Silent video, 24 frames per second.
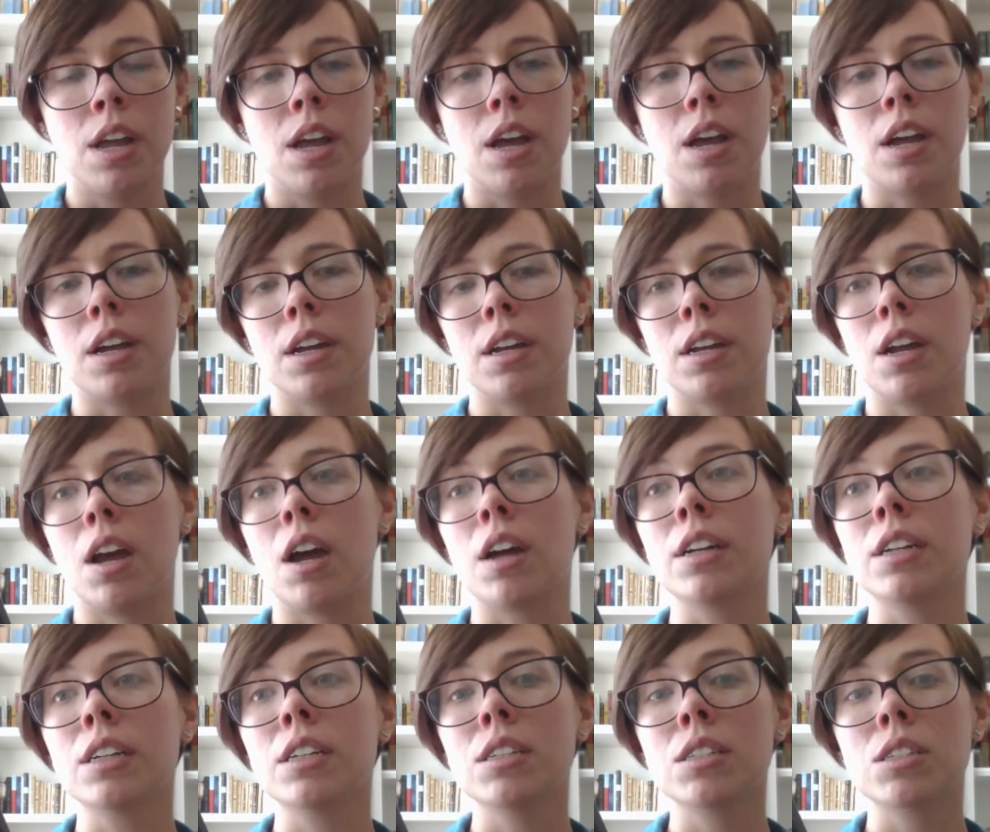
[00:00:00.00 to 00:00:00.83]

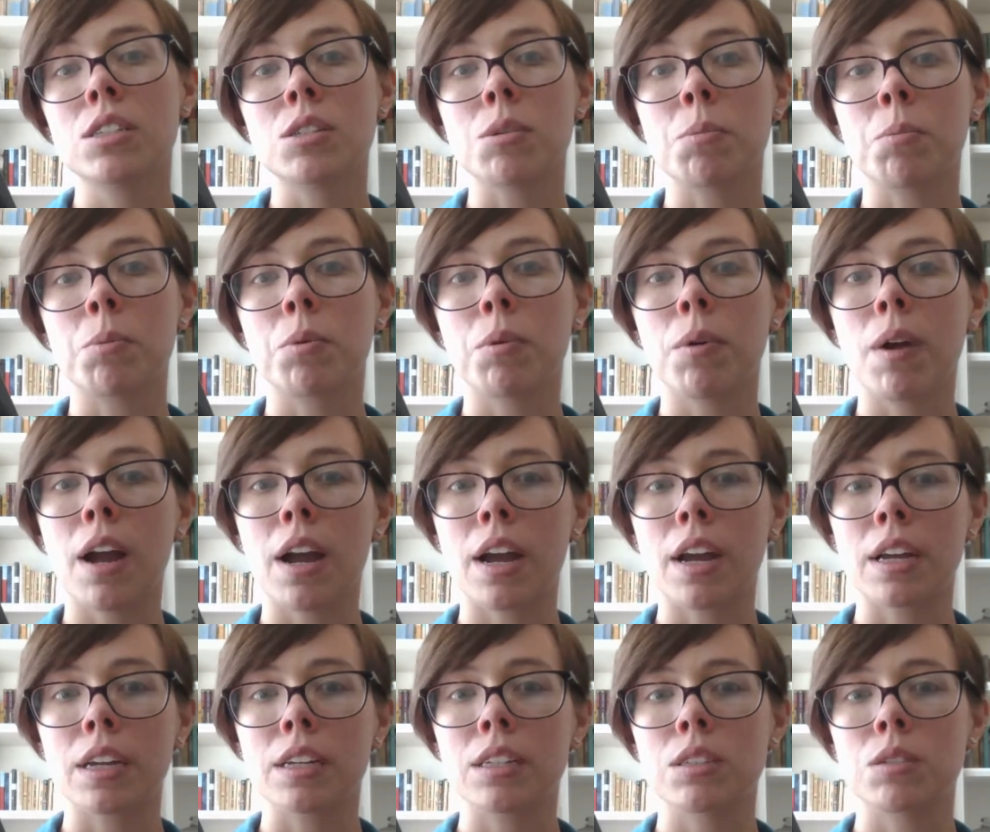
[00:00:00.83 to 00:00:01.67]
Hanneke is
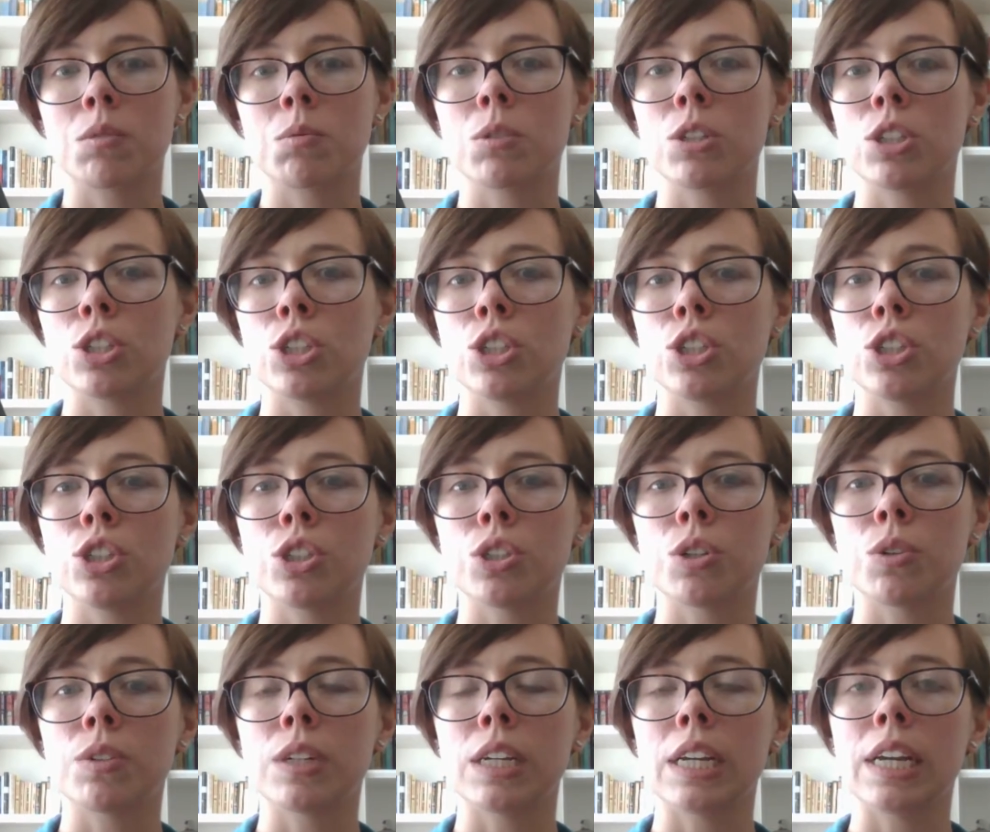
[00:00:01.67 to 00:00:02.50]
surprised when she's
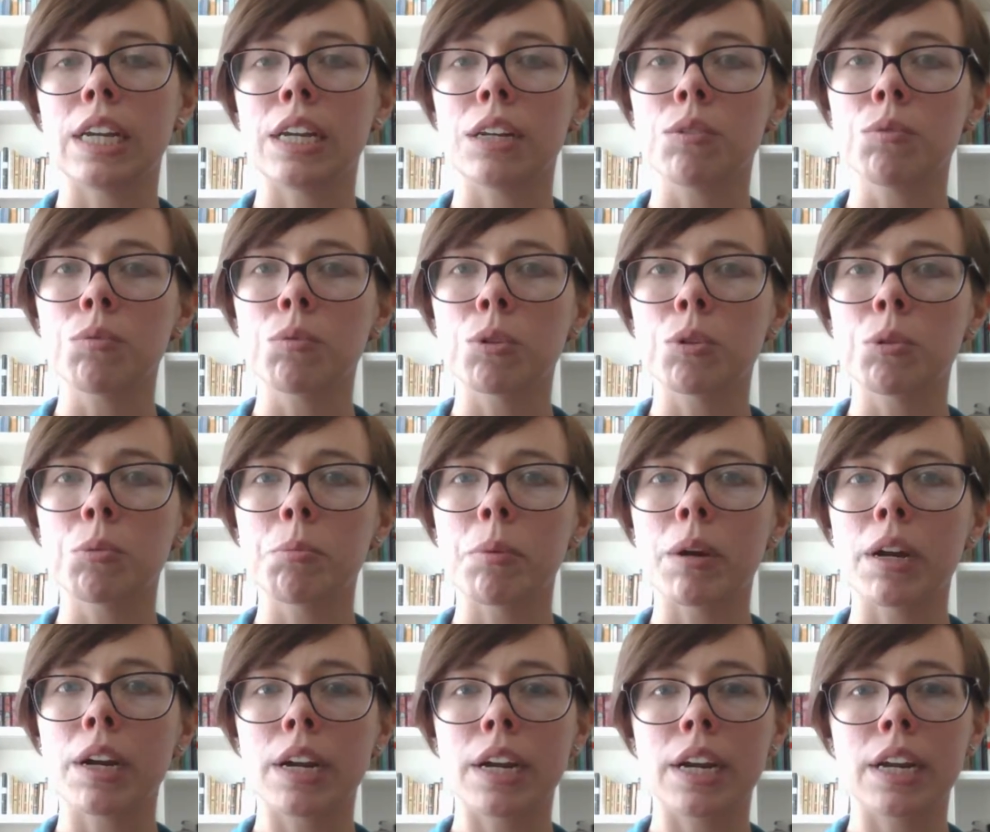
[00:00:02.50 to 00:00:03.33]
shown a hidden room
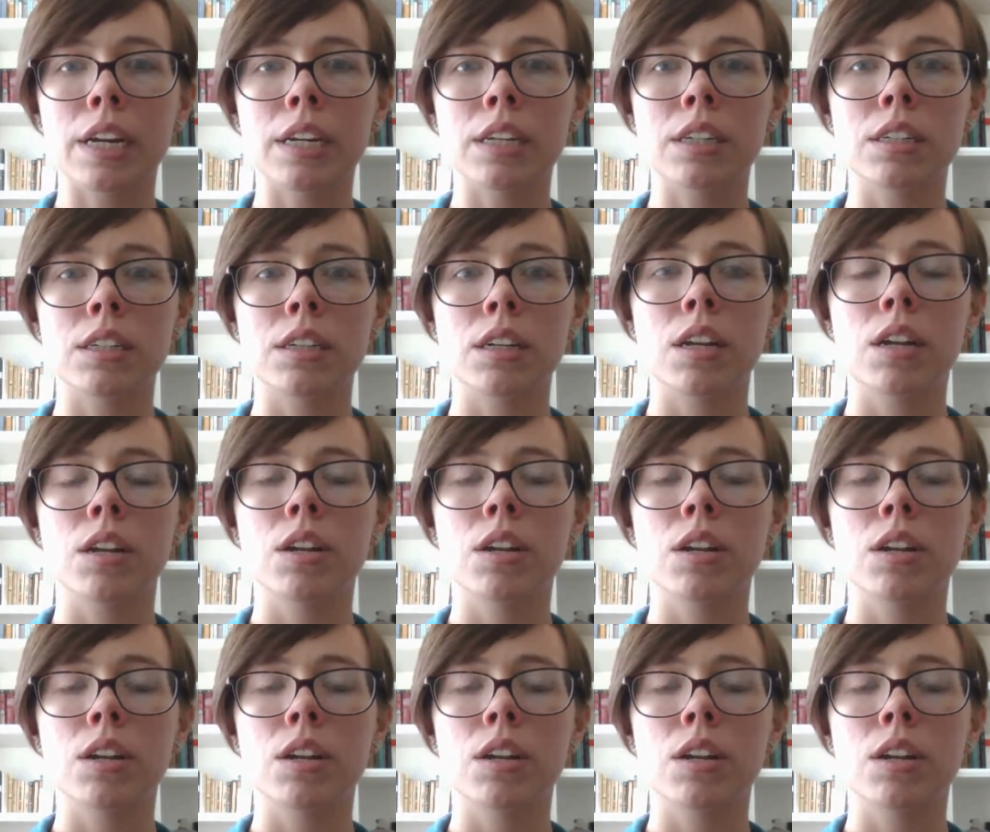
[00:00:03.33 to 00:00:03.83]
behind